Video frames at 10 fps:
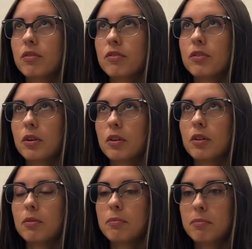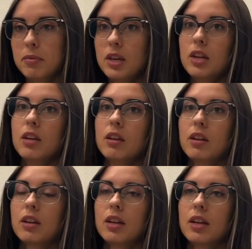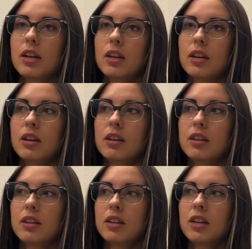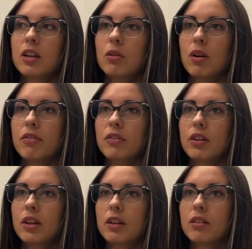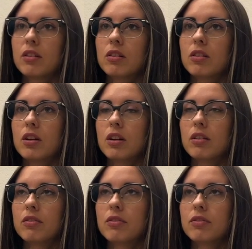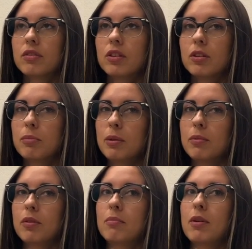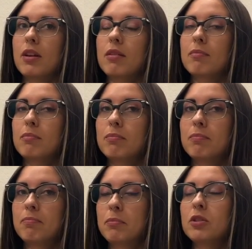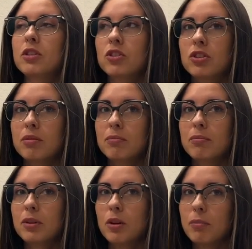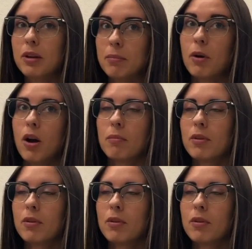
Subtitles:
for me, and you know, I feel like a lot of other people in my position, you know, being a mom,